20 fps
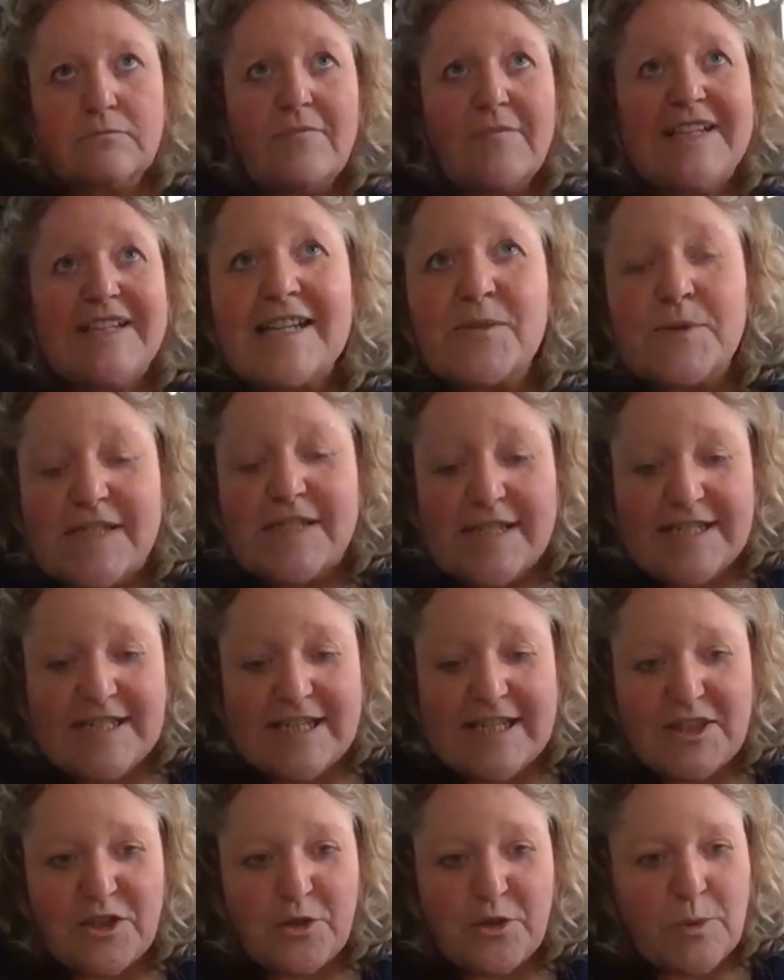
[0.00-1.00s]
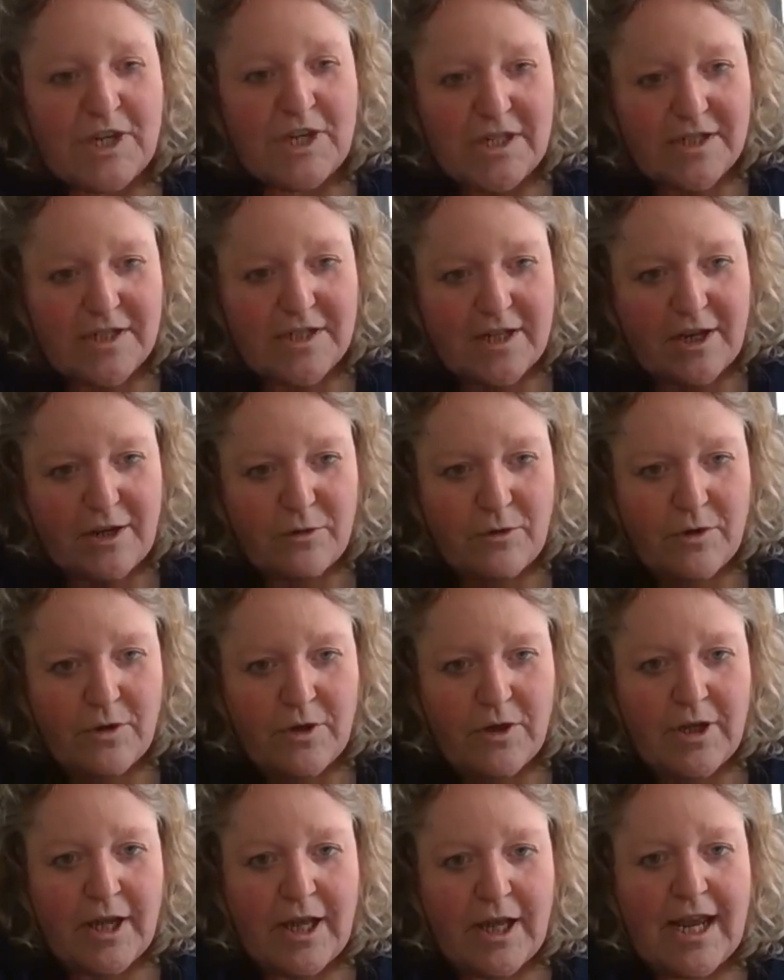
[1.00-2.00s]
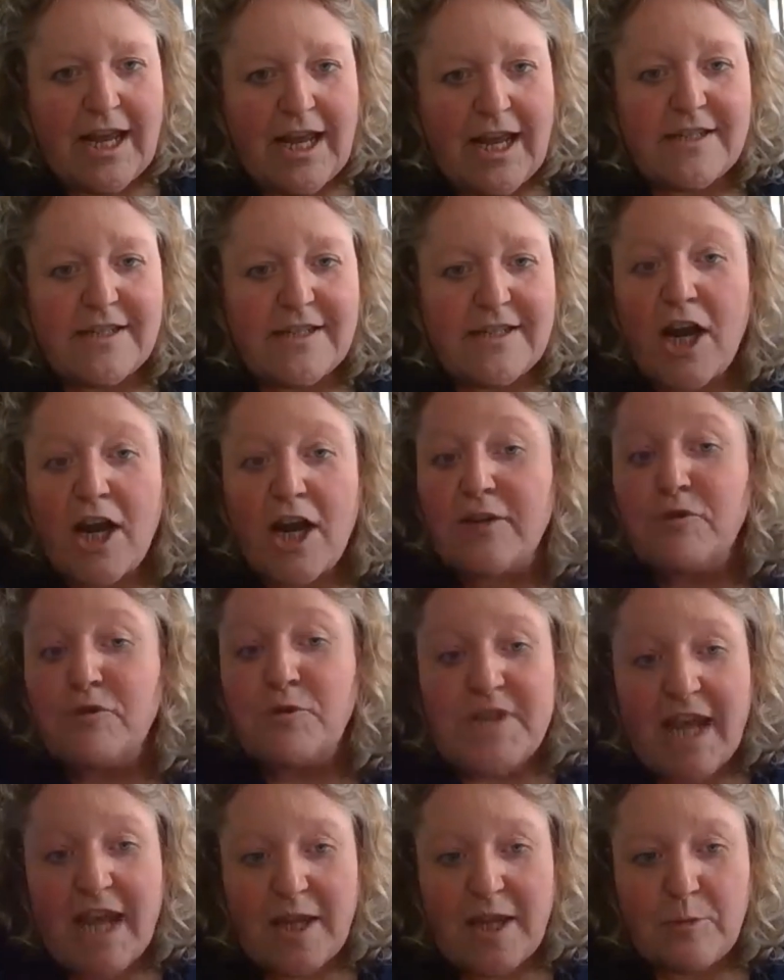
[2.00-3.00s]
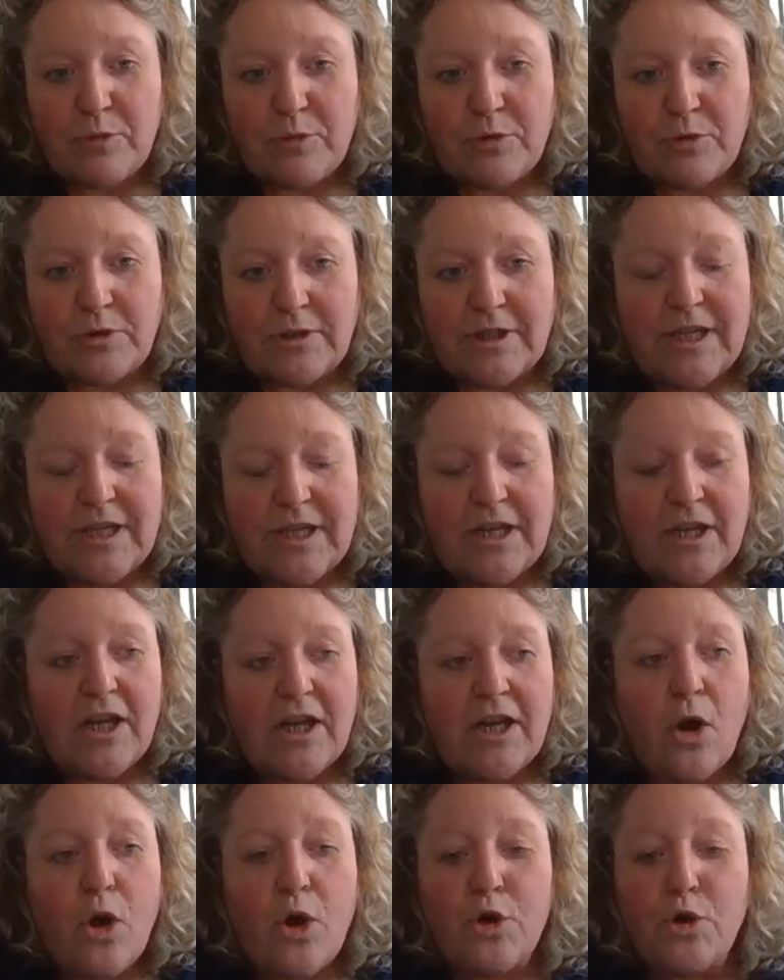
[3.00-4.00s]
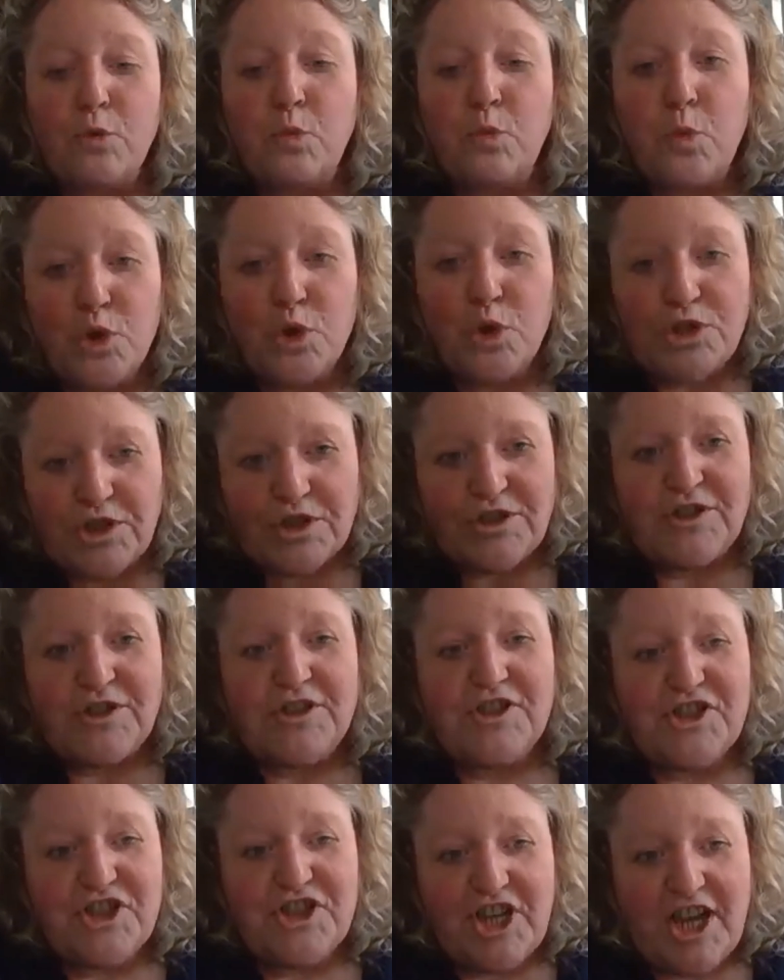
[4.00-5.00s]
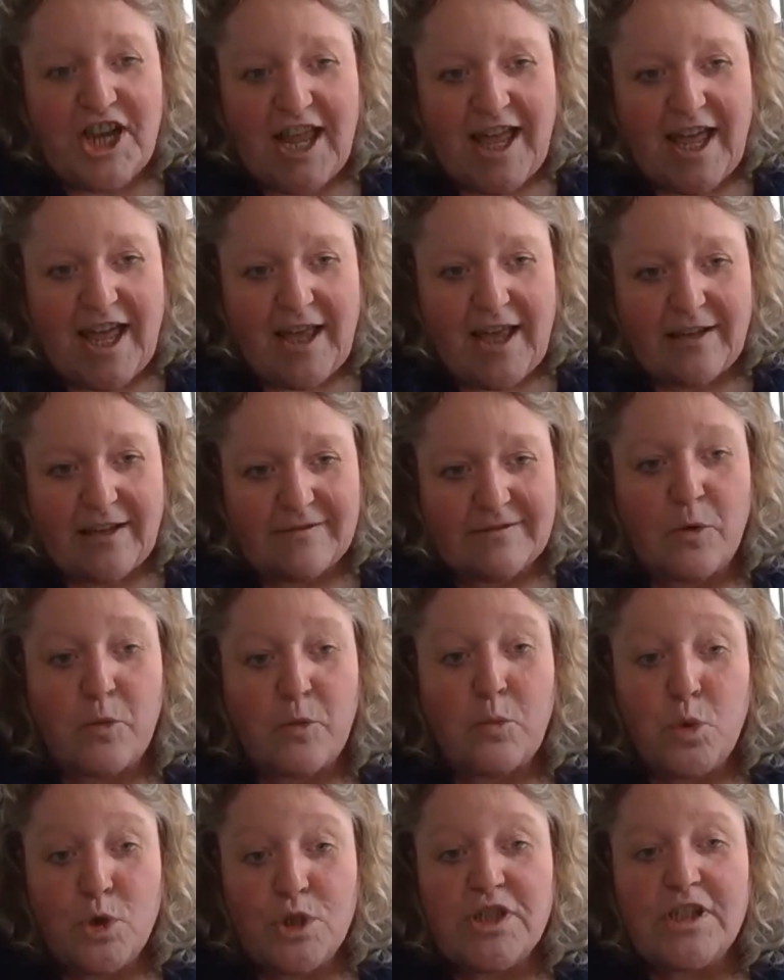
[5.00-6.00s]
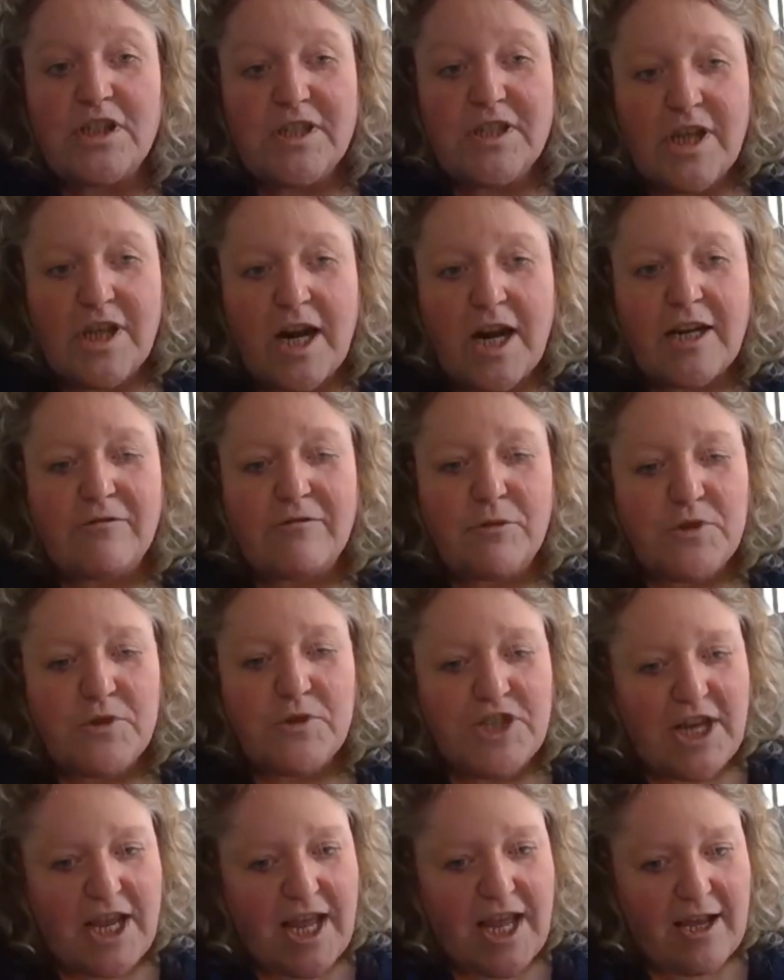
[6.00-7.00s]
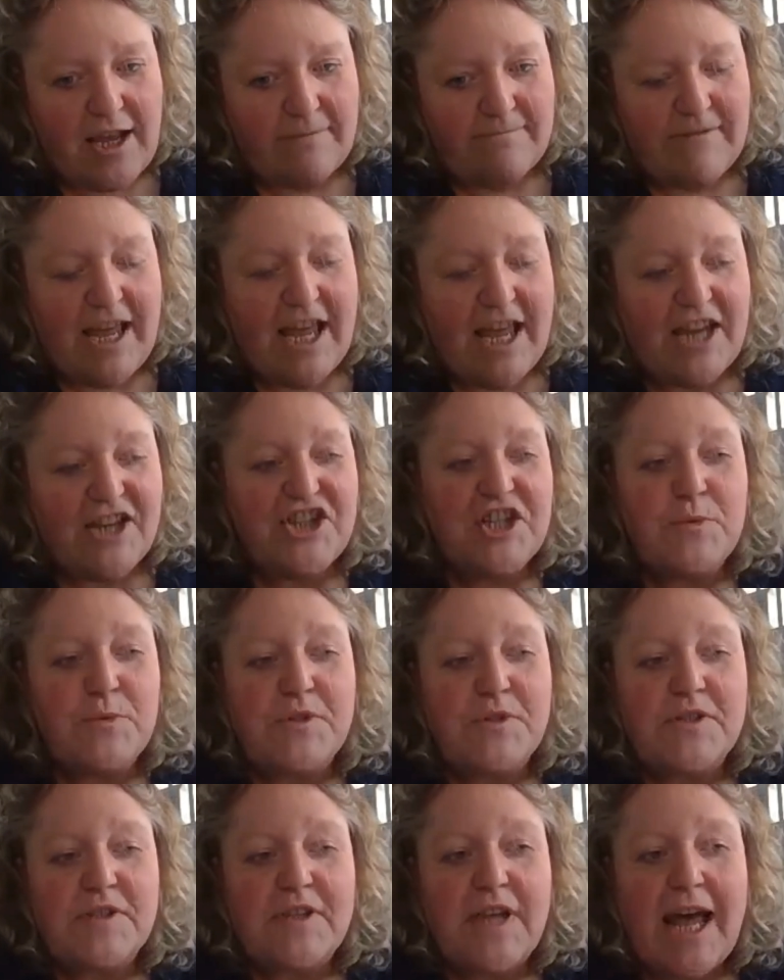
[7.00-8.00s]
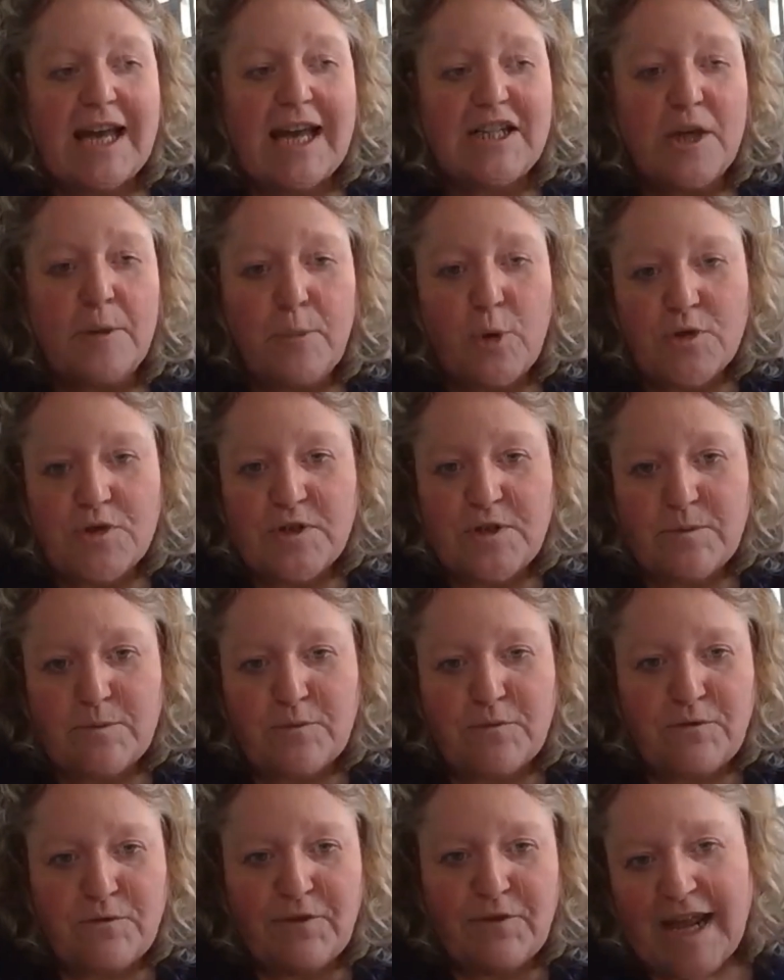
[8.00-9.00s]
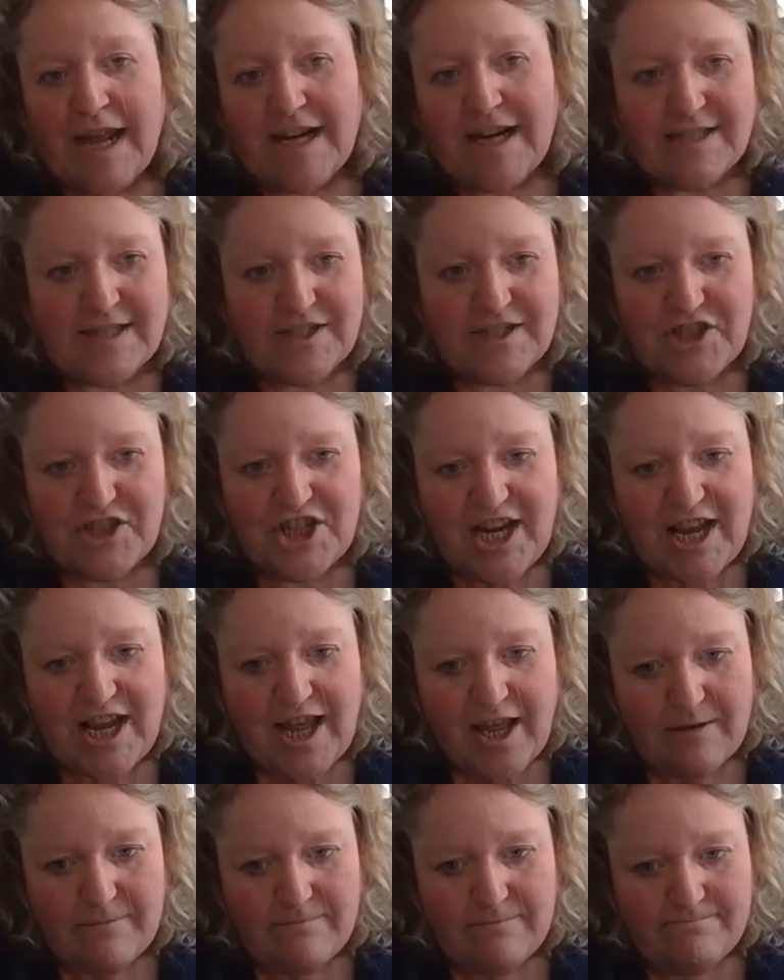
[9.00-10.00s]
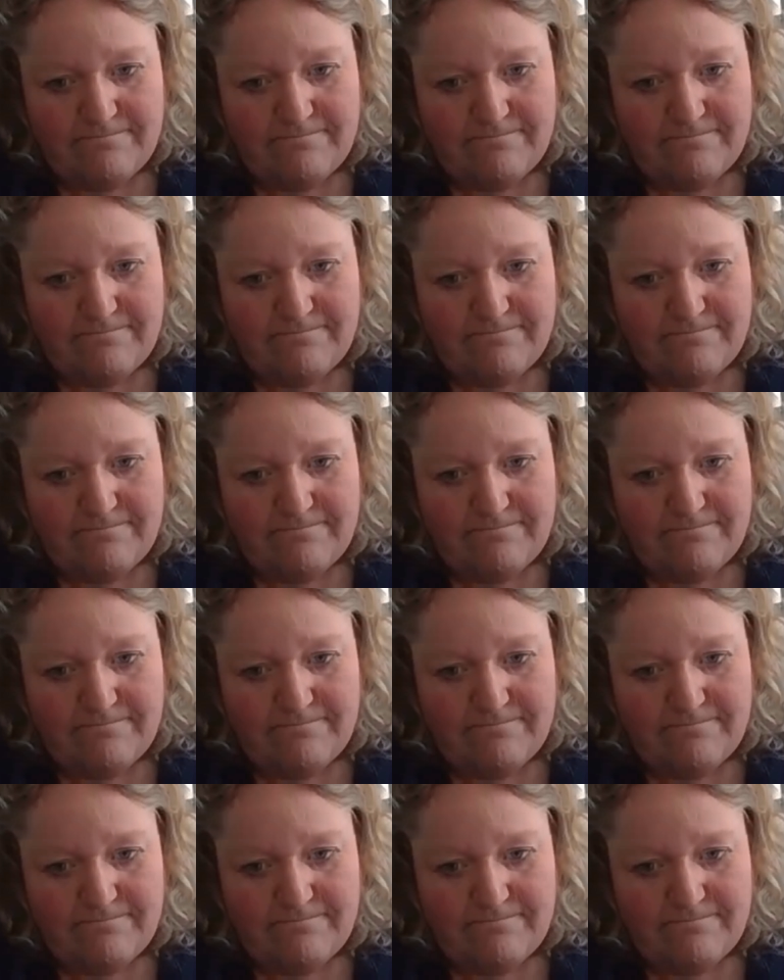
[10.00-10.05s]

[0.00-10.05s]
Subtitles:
and was sitting in the window at a dining room table on a wooden chair, a wooden dining room chair, and she had her bottom flat to the chair.